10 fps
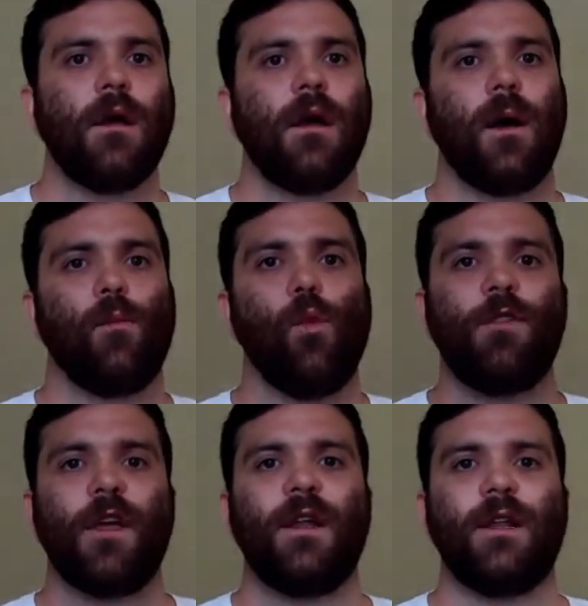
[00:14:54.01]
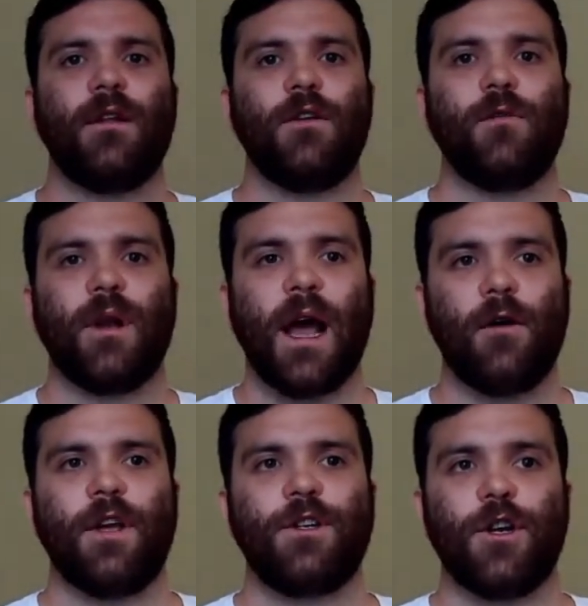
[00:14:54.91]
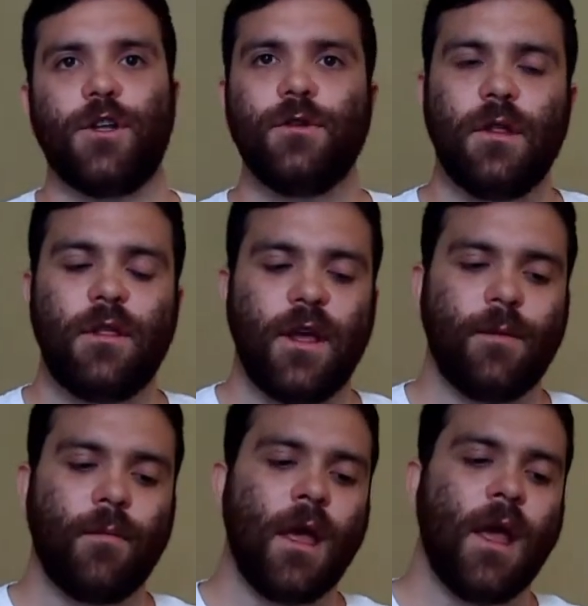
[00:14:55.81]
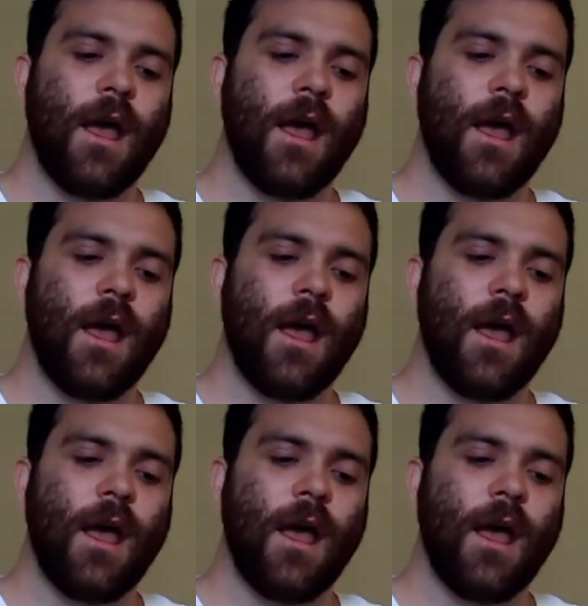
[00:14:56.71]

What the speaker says: what they need to do and how they should use the thing.